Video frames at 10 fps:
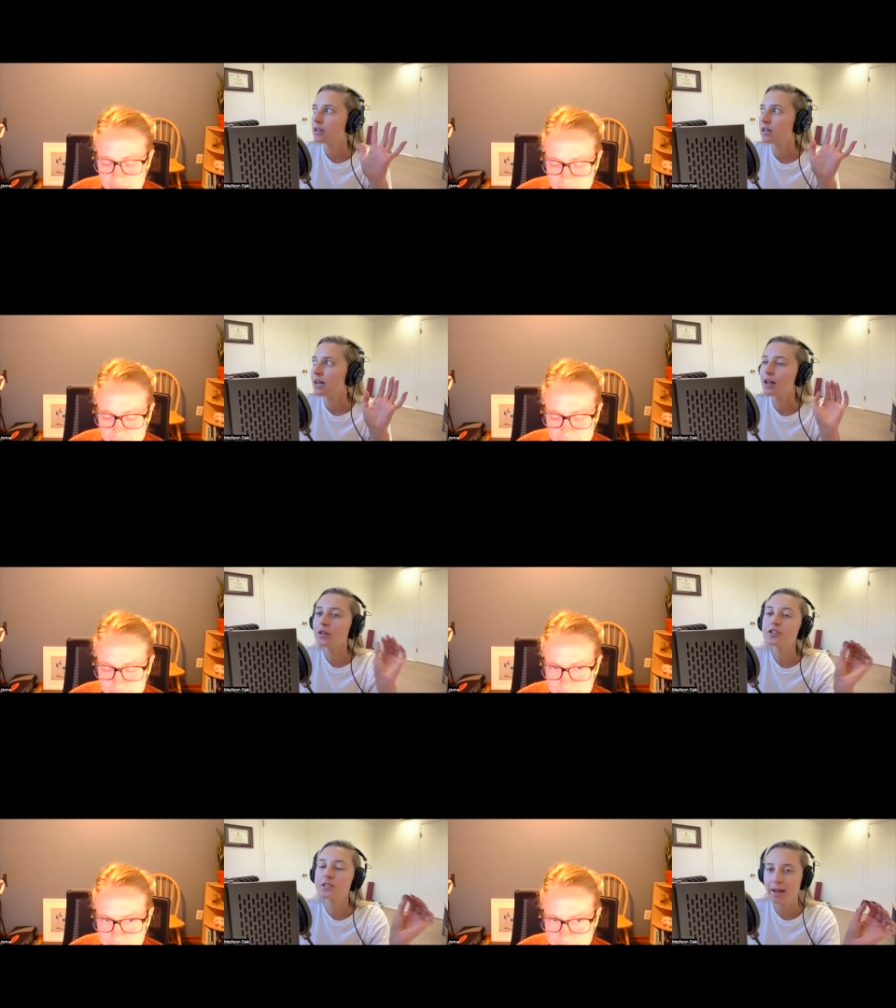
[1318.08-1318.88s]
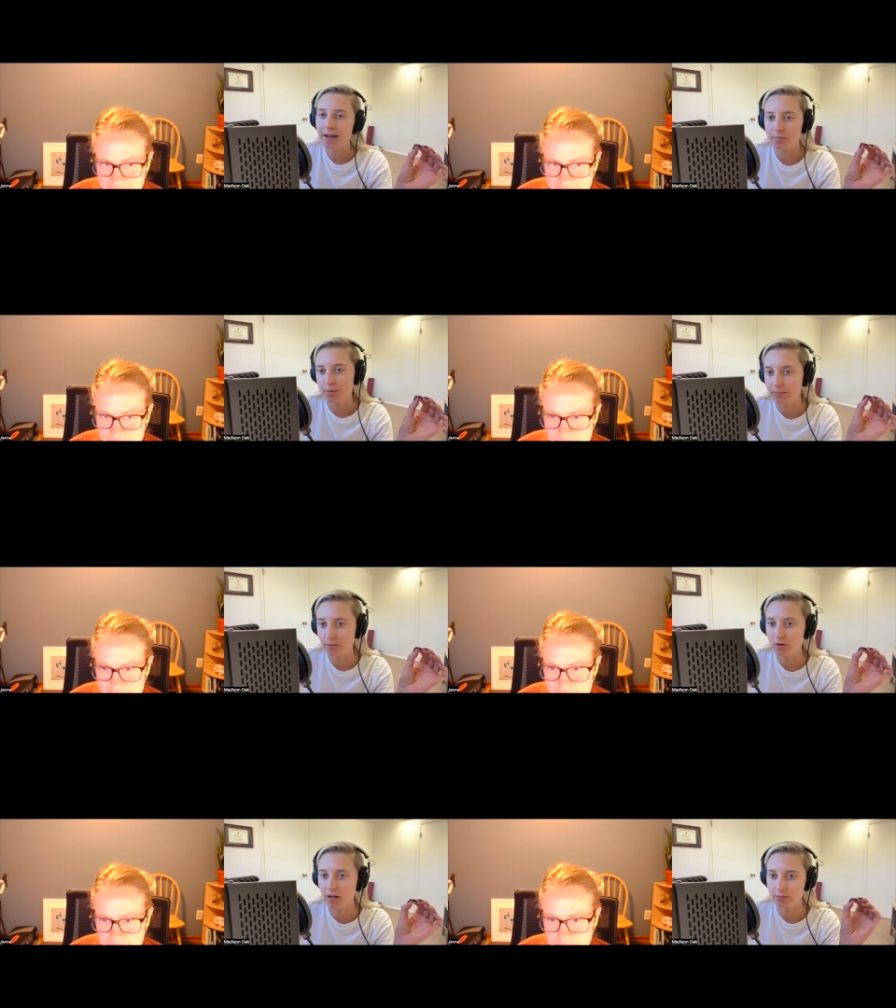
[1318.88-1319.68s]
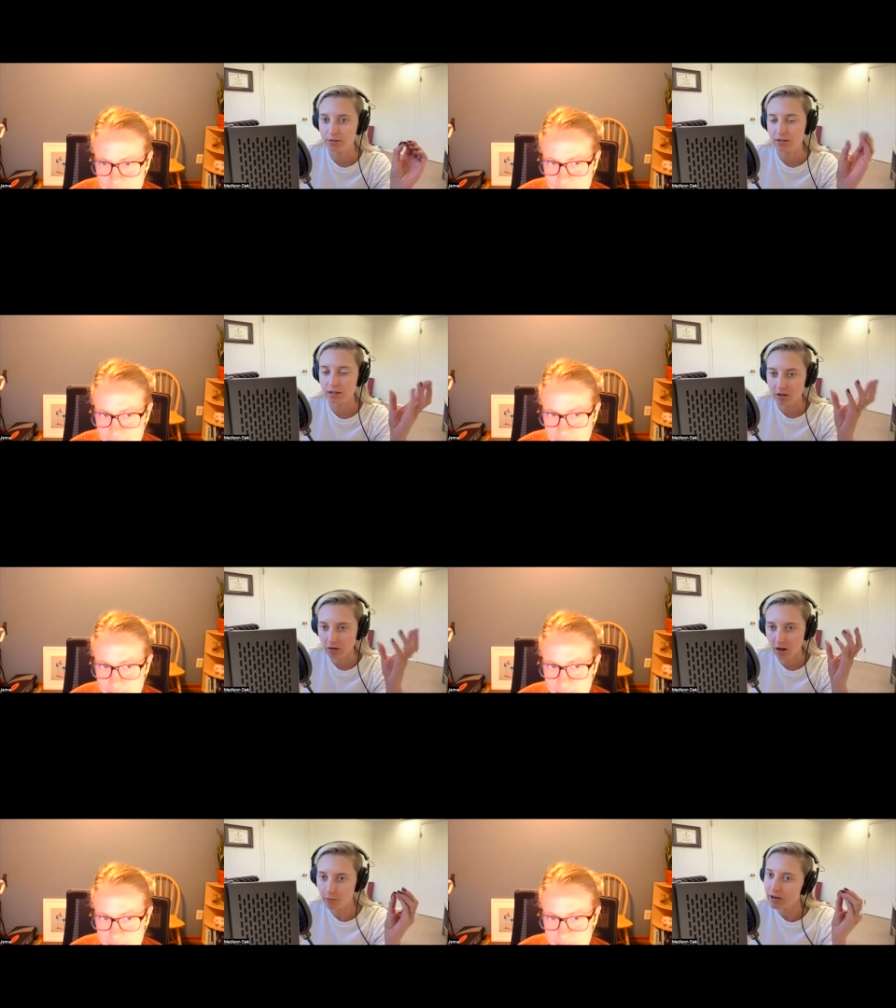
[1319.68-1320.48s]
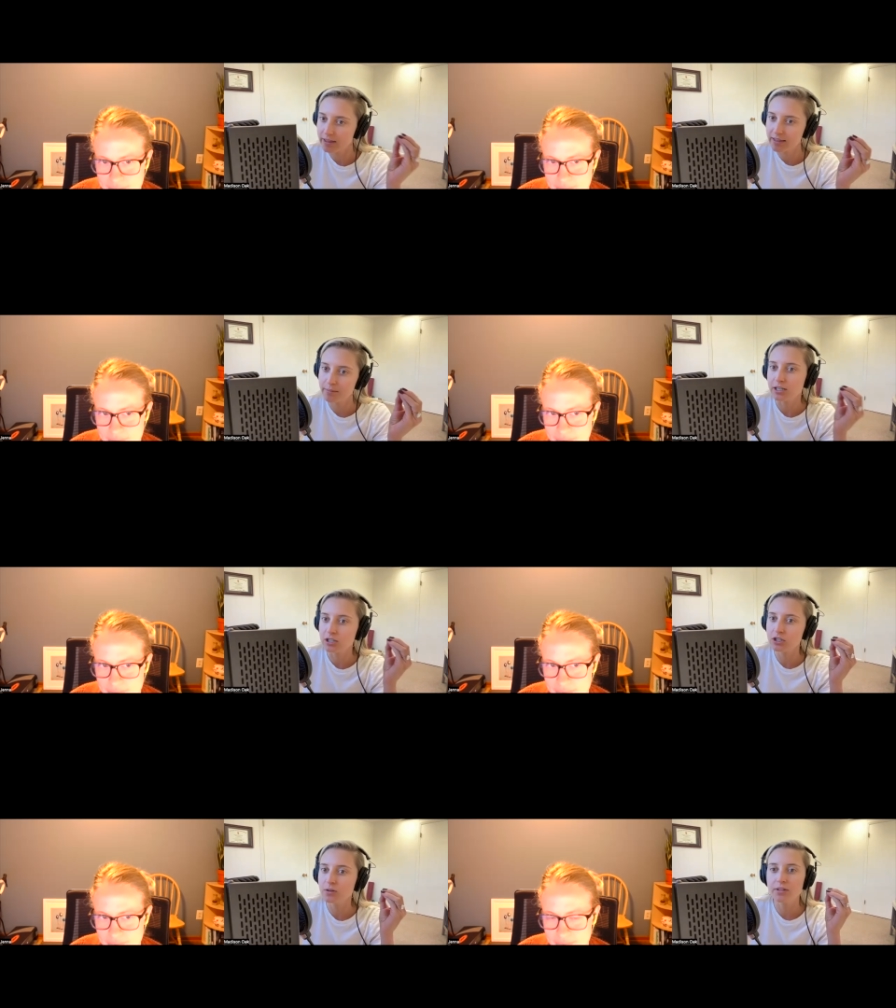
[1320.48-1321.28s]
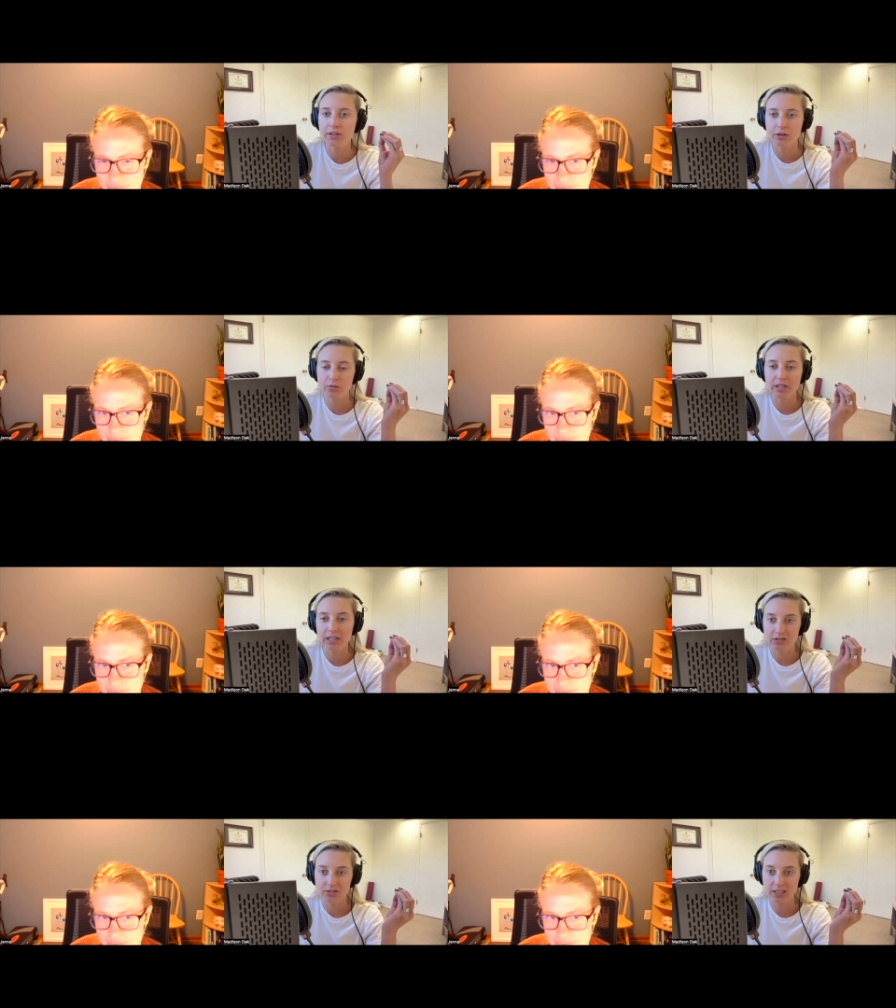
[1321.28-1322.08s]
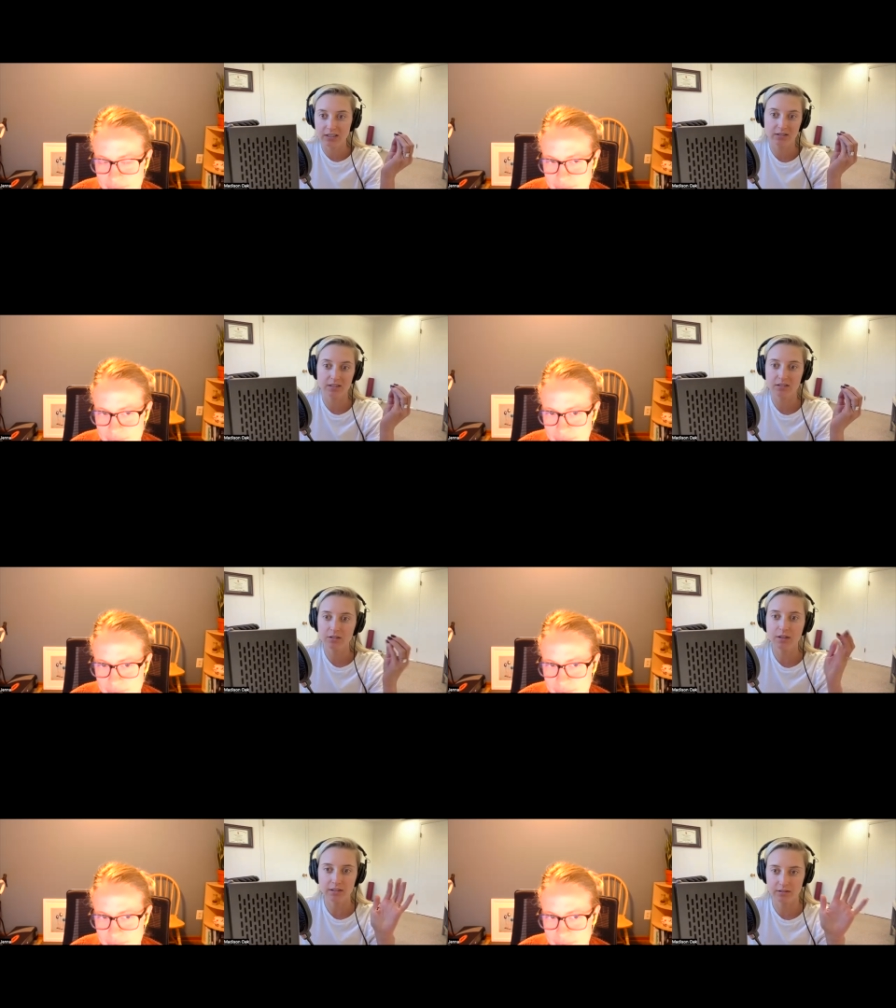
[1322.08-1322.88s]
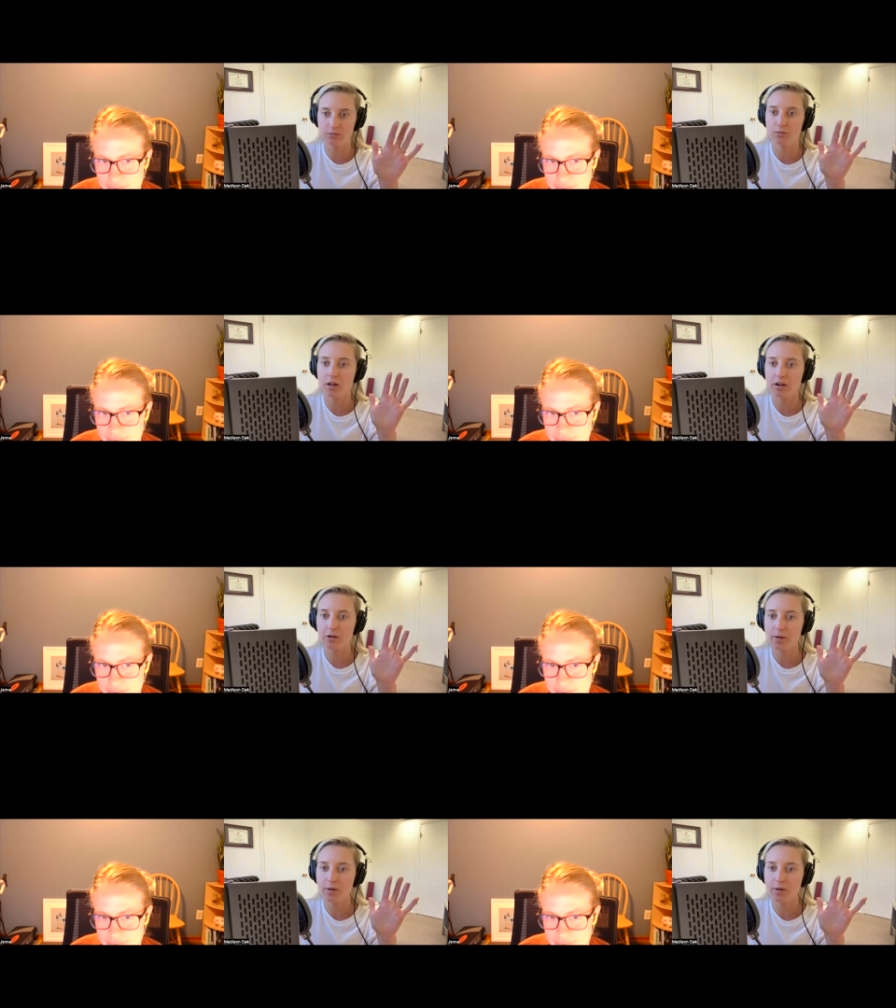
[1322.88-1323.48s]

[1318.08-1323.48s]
the health span people, I would conglomerate them into. I think they're really interesting to listen to. I listen to a lot of their